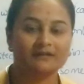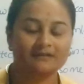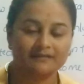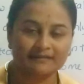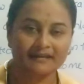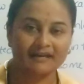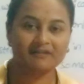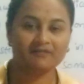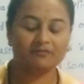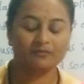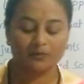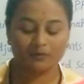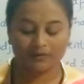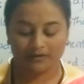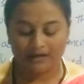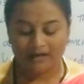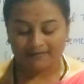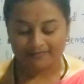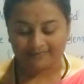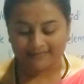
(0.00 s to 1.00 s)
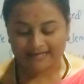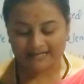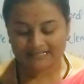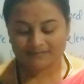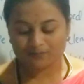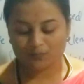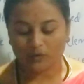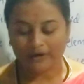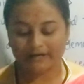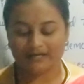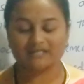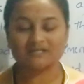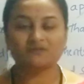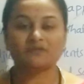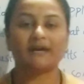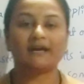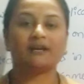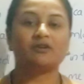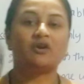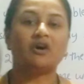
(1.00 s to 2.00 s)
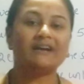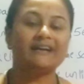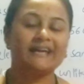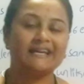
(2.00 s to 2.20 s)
Therefore, these points were not